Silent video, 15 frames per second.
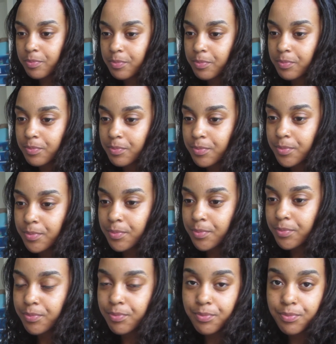
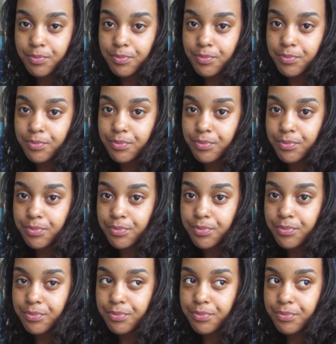
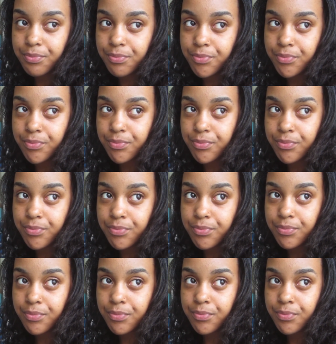
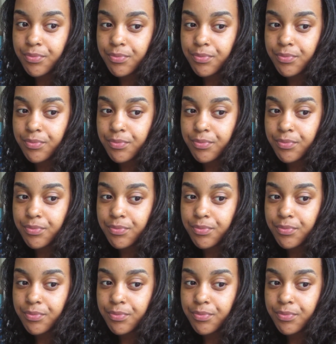(no one is talking)